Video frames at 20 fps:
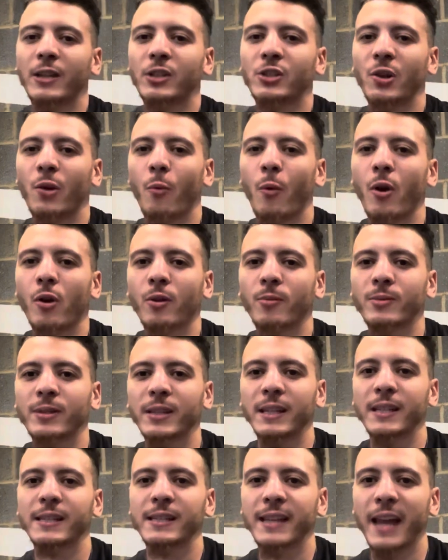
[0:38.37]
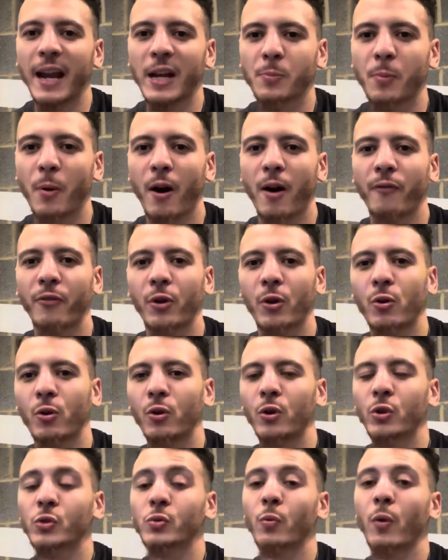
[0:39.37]
guys, so welcome to this next part of the
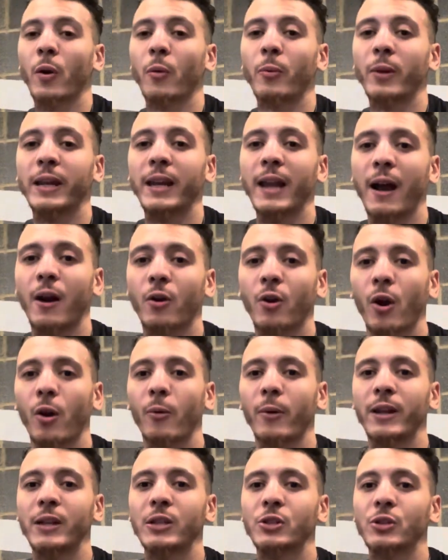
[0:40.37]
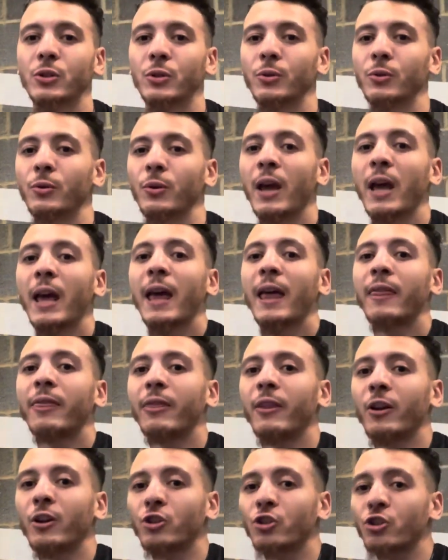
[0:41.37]
course where we now go into
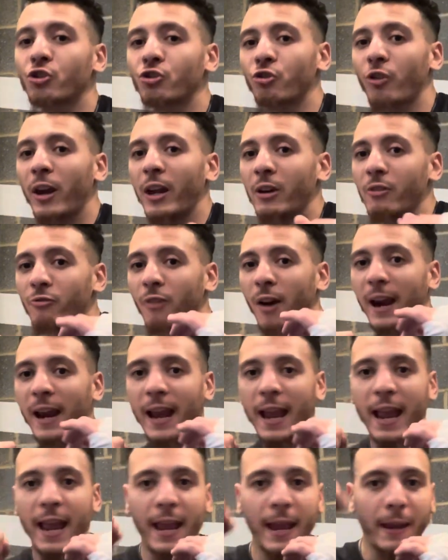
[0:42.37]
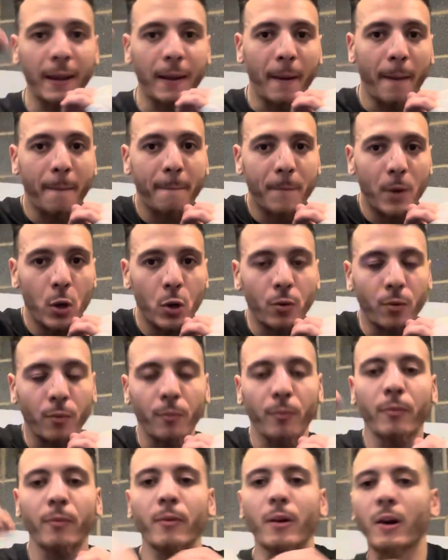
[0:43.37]
the straight right hand.
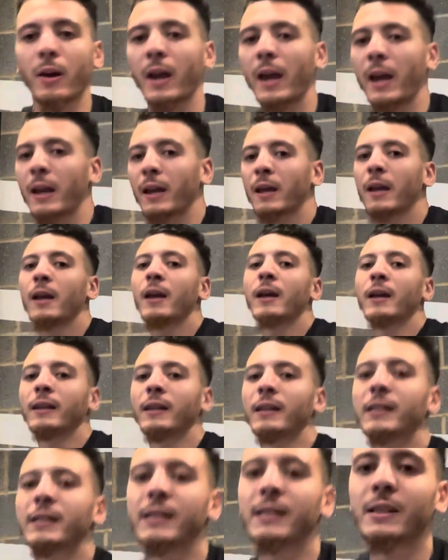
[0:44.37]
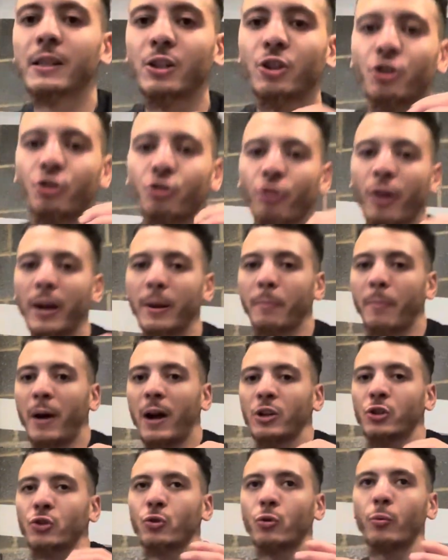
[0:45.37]
Boom, okay? This is the straight
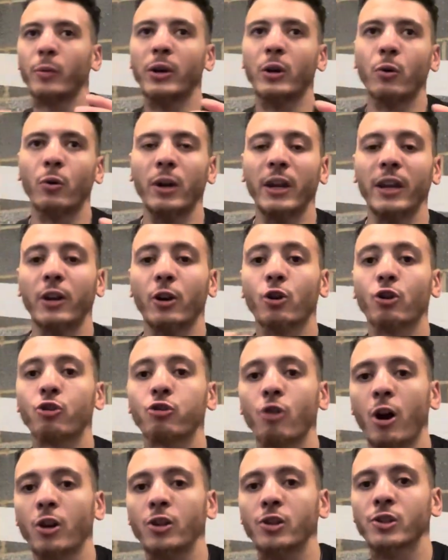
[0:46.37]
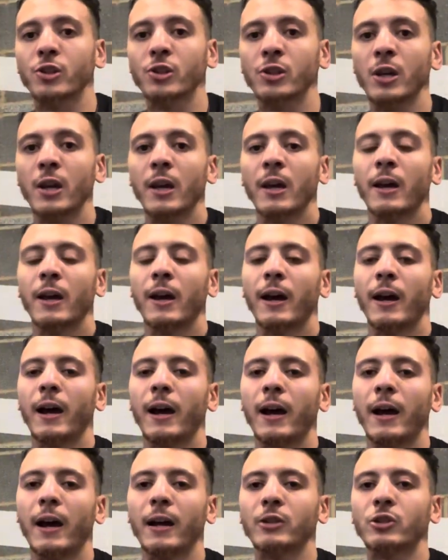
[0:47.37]
punch, or we call it the cross.
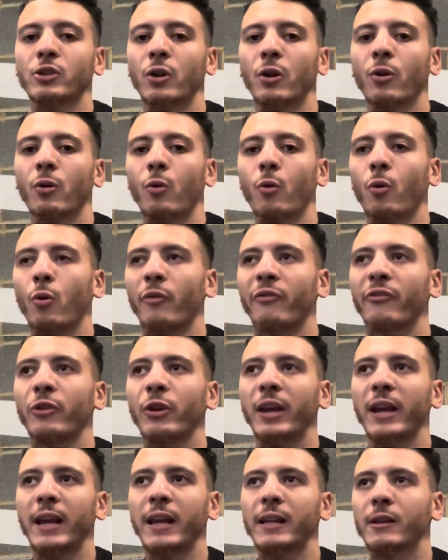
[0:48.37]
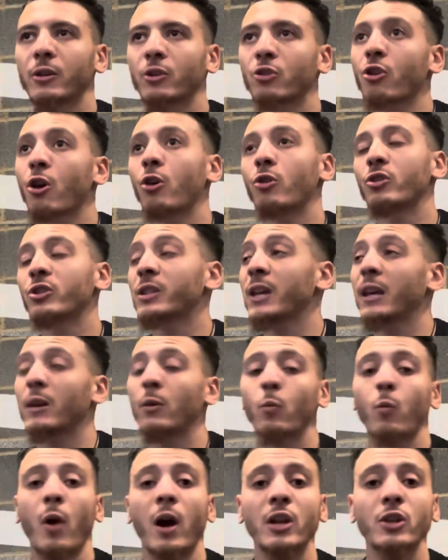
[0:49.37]
Or if you hear the coach say
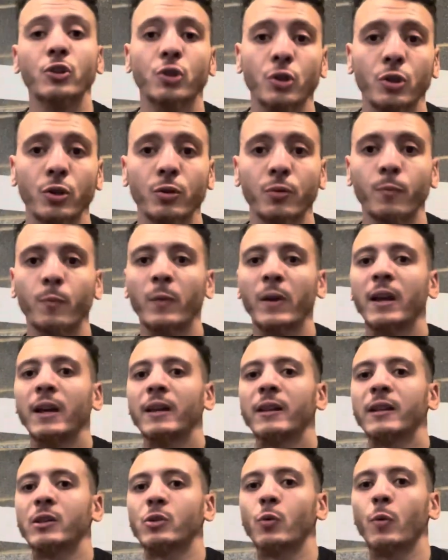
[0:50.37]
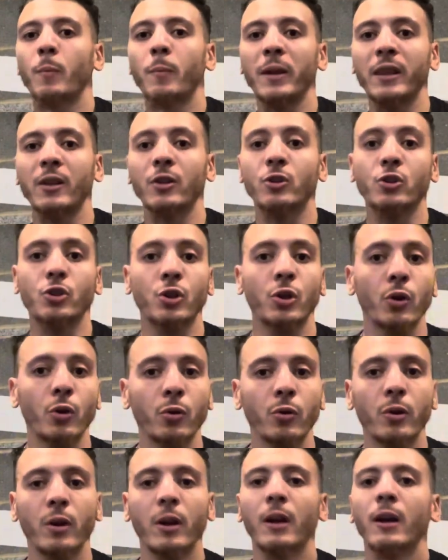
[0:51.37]
1-2, this would be the
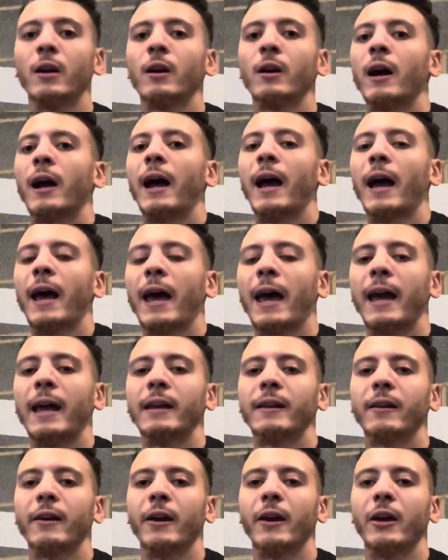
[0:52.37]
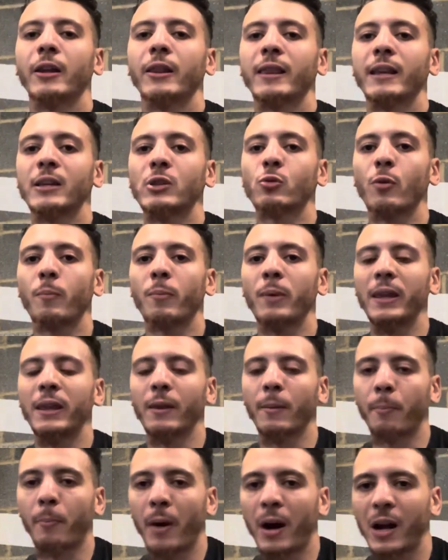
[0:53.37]
2. And this would be the
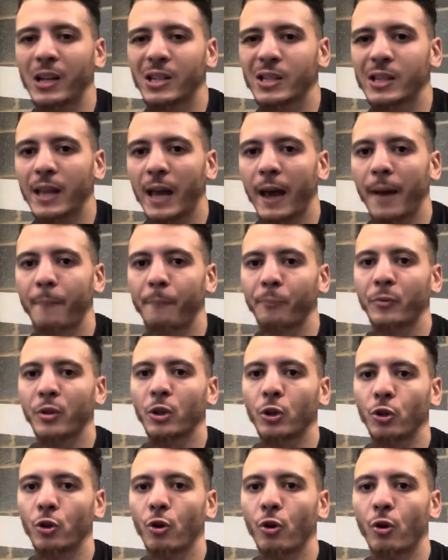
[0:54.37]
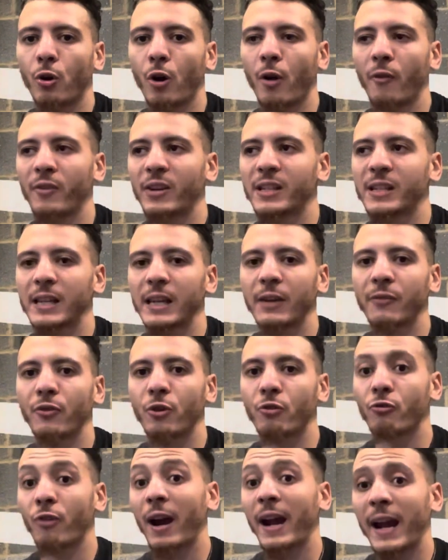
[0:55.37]
punch that obviously if you're
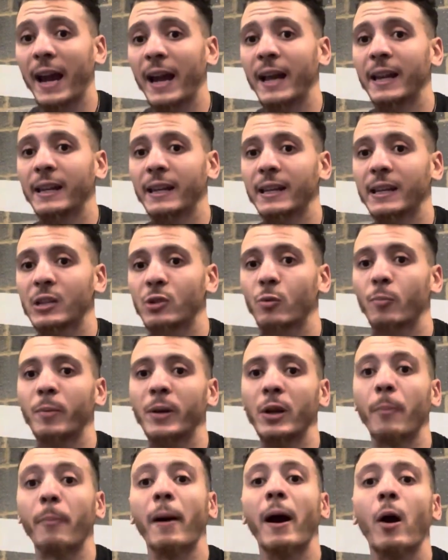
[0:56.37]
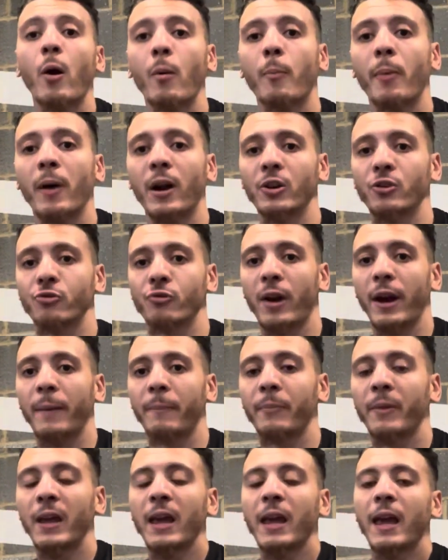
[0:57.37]
right-handed, this would be your power punch, right?
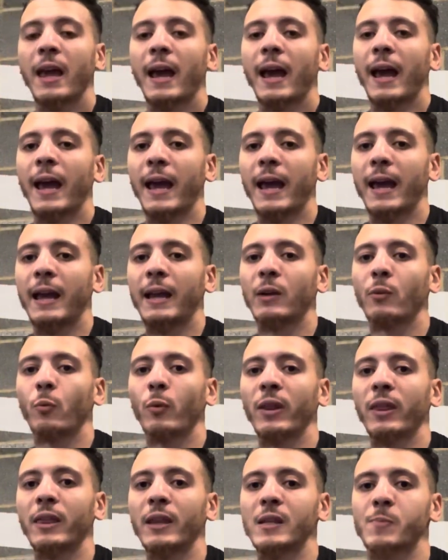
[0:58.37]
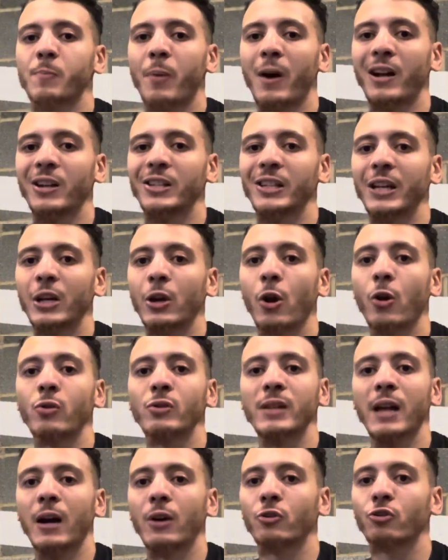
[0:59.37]
And with this punch, it goes
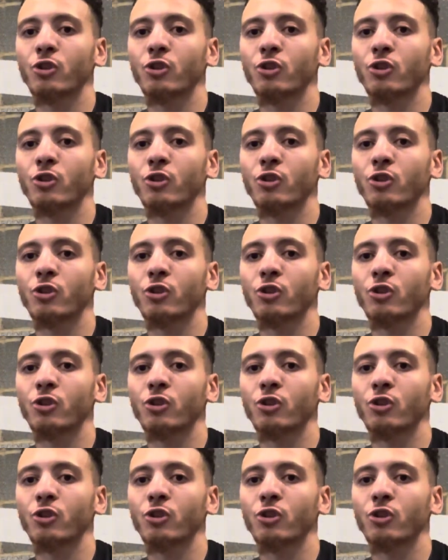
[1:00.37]
out